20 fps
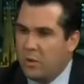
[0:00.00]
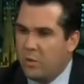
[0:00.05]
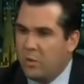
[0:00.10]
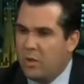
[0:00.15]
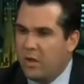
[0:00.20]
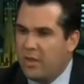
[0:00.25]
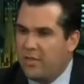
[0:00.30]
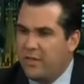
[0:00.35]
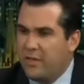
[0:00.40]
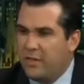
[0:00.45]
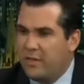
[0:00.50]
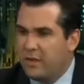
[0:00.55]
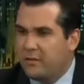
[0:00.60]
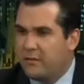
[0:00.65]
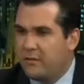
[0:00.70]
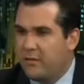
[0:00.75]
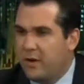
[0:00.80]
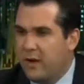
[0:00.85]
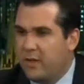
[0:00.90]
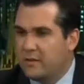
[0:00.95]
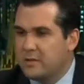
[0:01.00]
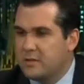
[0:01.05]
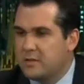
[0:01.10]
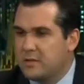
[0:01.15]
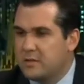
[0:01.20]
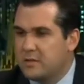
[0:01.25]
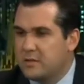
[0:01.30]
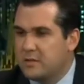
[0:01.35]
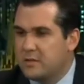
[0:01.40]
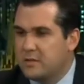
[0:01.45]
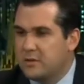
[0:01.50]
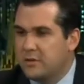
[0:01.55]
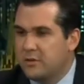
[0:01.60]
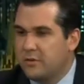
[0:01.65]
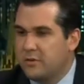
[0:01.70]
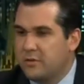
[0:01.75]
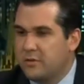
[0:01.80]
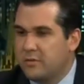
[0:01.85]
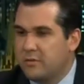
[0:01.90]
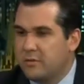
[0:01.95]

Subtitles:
Well, I think that's for others to